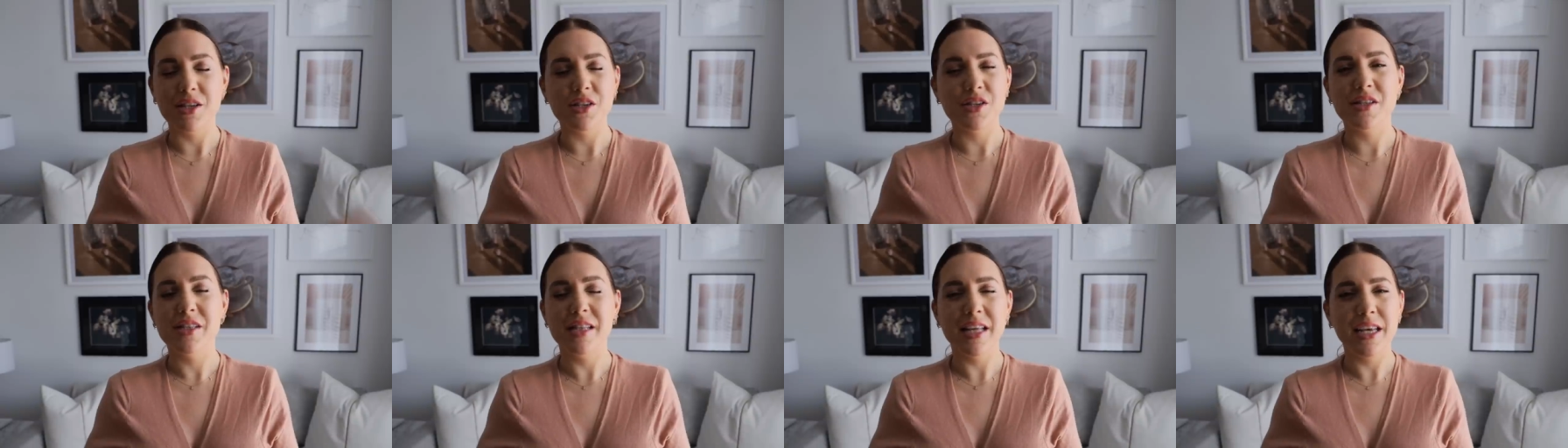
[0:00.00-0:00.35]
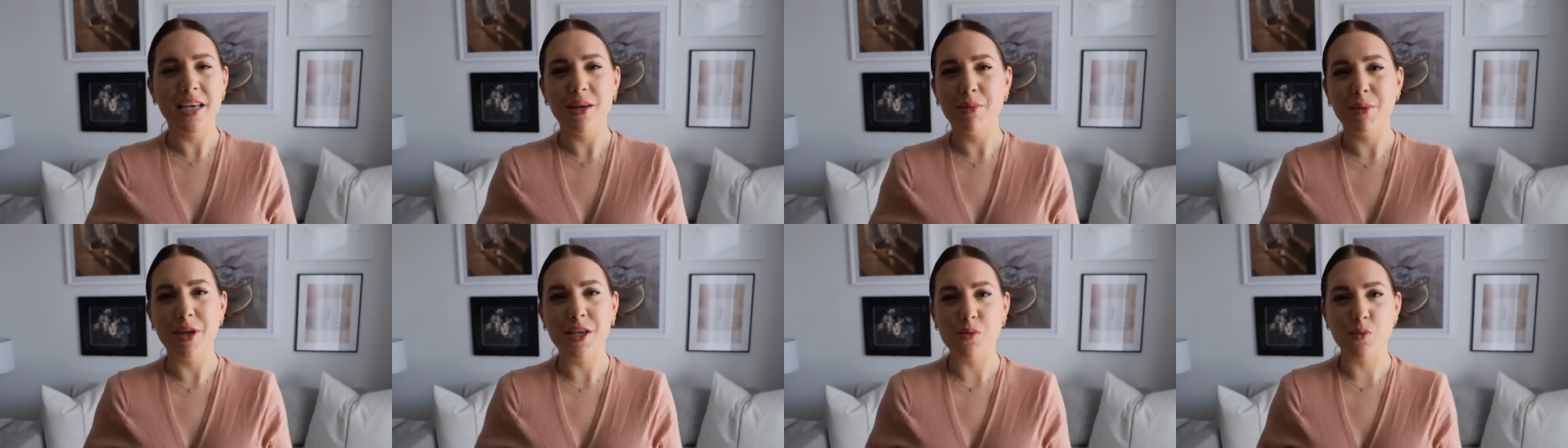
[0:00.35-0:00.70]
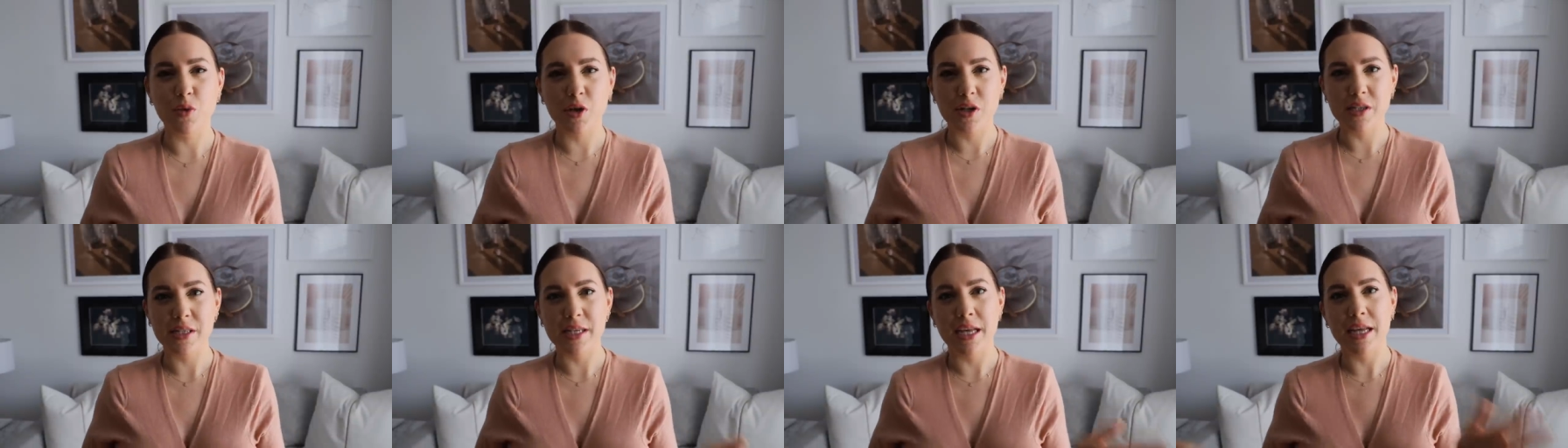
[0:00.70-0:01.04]
just think it makes
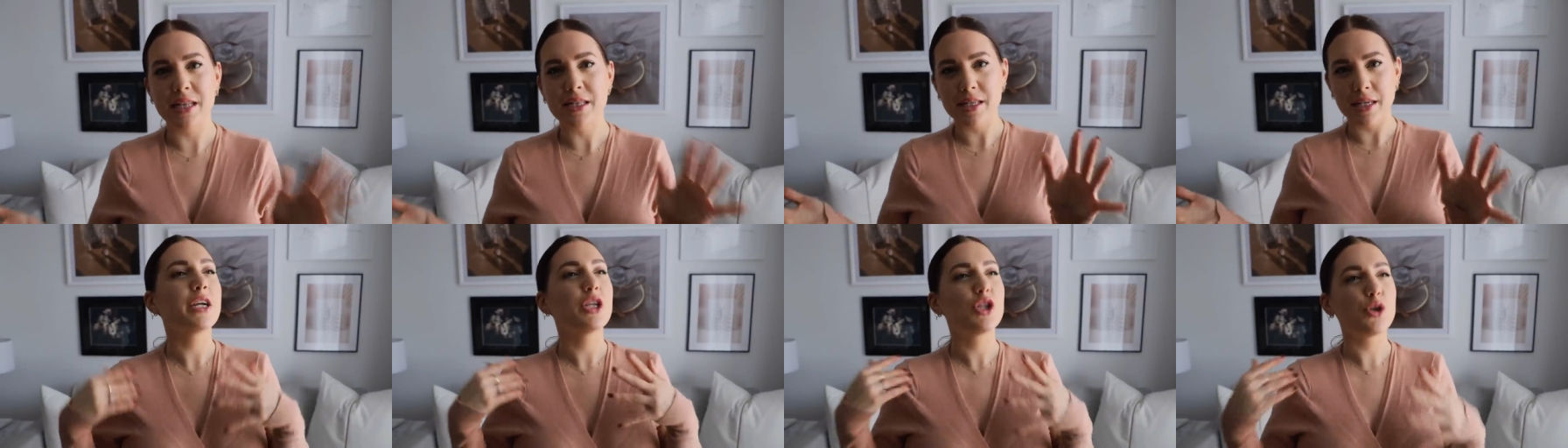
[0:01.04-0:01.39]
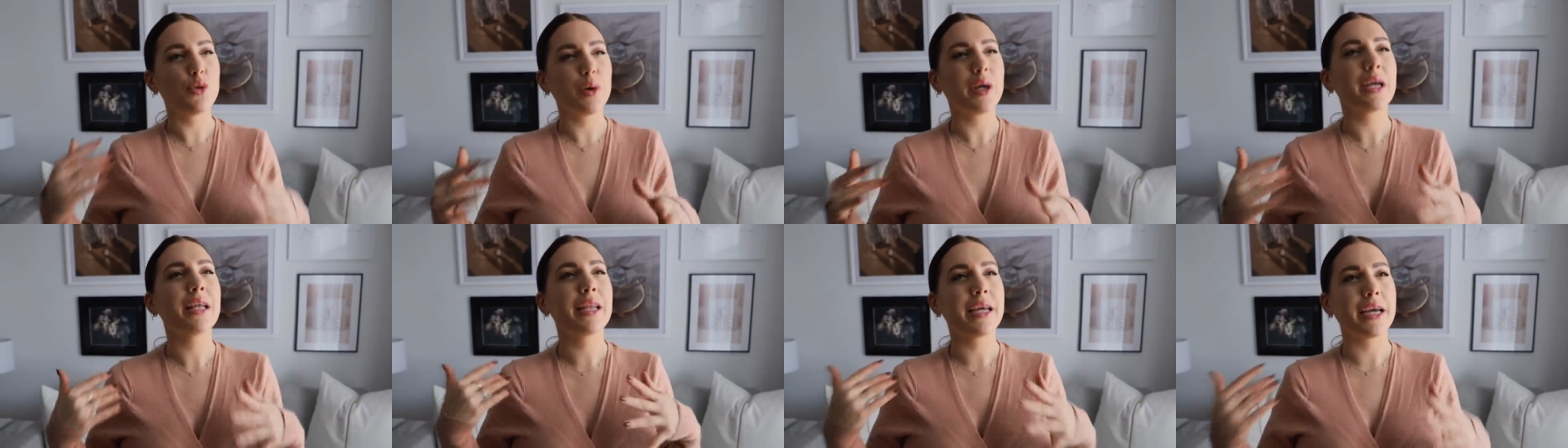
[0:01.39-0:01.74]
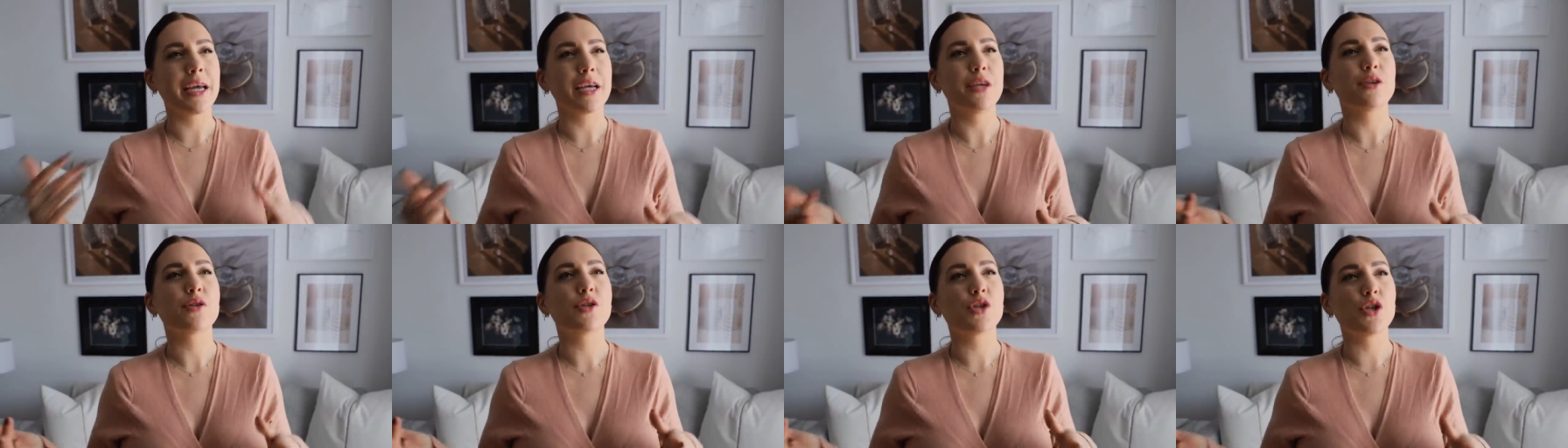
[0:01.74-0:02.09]
more sense. Like doing it like
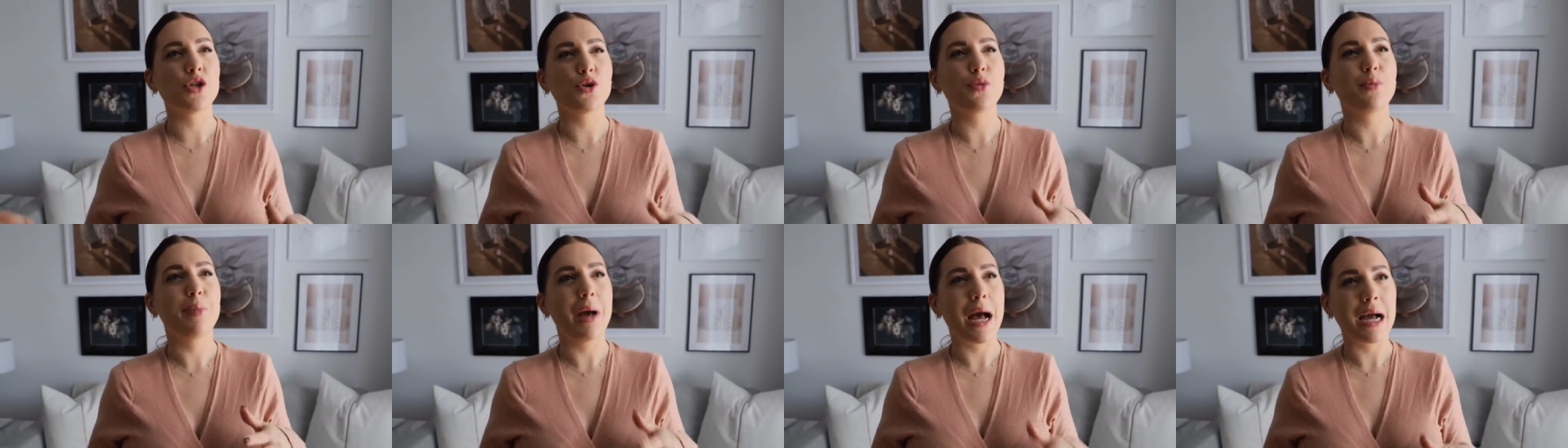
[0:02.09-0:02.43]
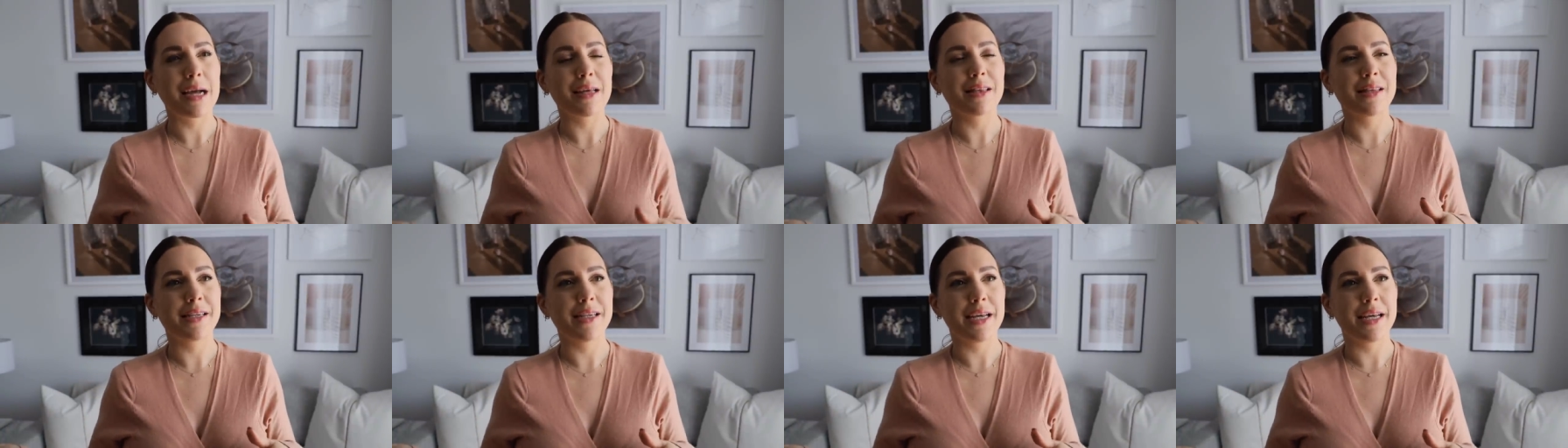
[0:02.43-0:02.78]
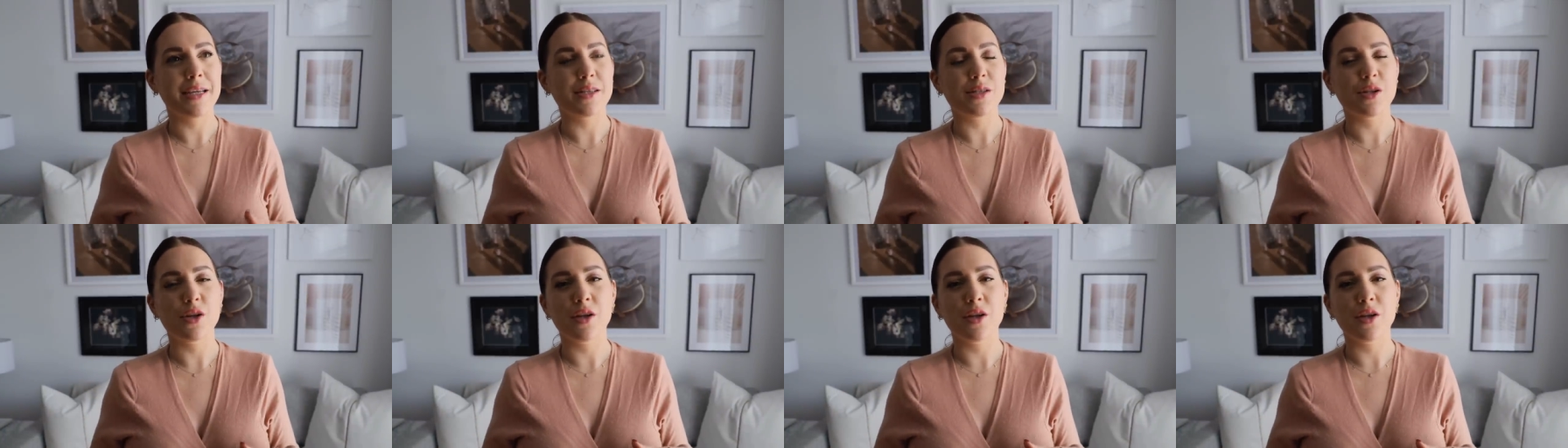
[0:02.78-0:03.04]
I used to do back in the days.